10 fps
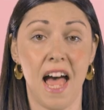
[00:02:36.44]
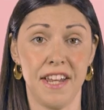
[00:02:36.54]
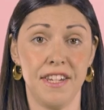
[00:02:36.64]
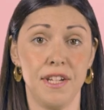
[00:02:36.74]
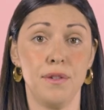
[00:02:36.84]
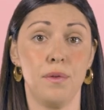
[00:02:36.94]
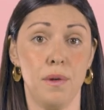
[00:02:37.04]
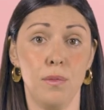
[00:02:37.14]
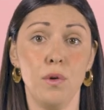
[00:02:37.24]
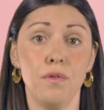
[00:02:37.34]
added,
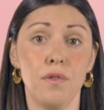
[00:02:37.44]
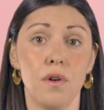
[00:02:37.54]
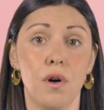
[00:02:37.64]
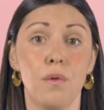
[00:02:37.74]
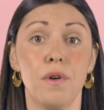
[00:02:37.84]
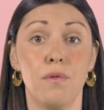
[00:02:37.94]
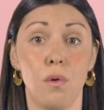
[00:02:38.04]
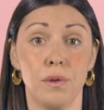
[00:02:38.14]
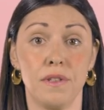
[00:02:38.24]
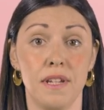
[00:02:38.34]
removed, or
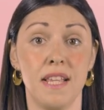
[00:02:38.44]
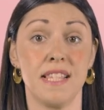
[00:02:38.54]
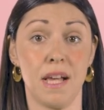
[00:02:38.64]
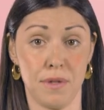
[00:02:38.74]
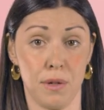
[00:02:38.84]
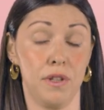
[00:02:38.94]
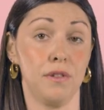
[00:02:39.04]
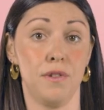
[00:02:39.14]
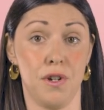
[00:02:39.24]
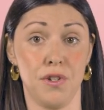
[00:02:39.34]
rewrote in
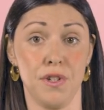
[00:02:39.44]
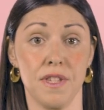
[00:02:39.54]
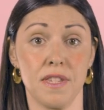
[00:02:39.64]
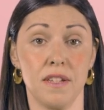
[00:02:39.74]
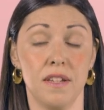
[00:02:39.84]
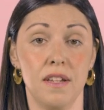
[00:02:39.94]
subsequent versions.